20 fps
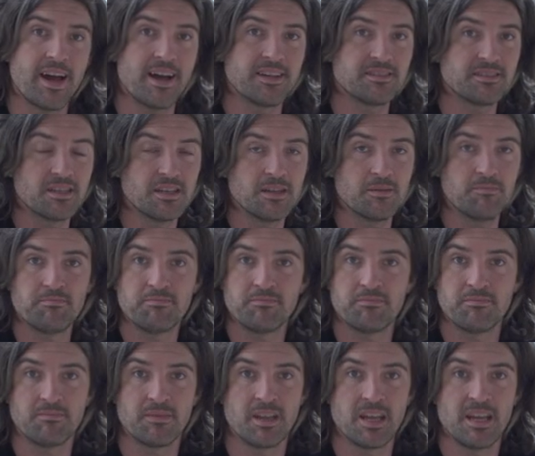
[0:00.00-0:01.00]
as a
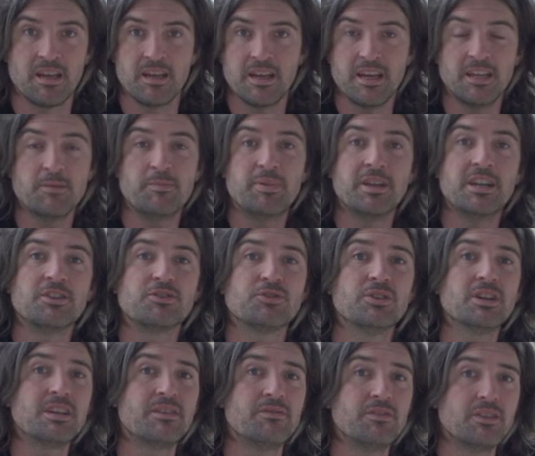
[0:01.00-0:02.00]
independent
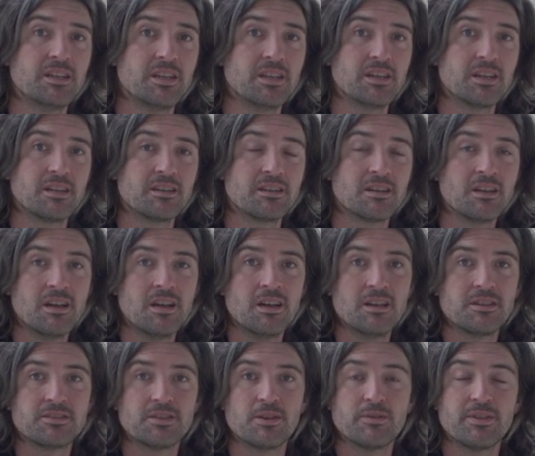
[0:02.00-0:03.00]
trick if you need
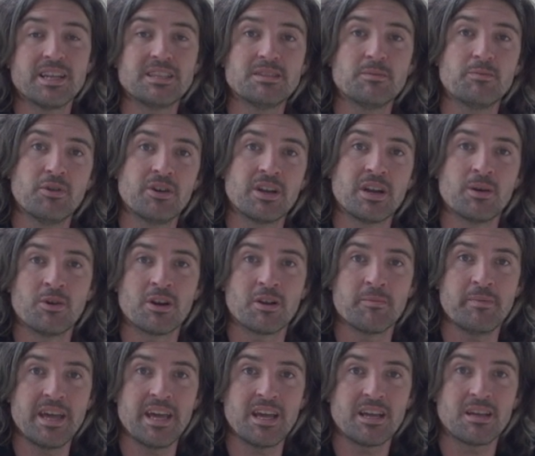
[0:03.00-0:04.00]
it. So that's a point I want to
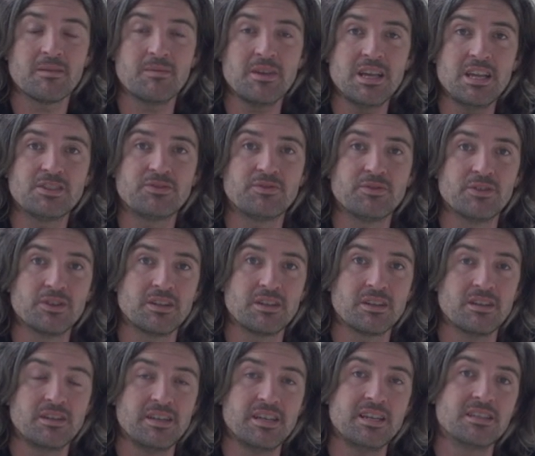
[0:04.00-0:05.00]
make. Each foot
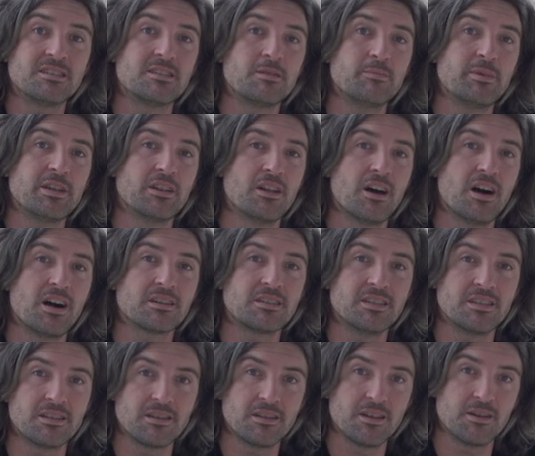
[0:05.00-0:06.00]
needs to be locked
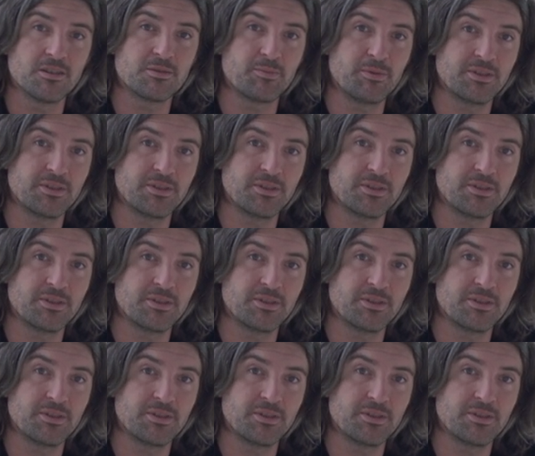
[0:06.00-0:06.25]
into those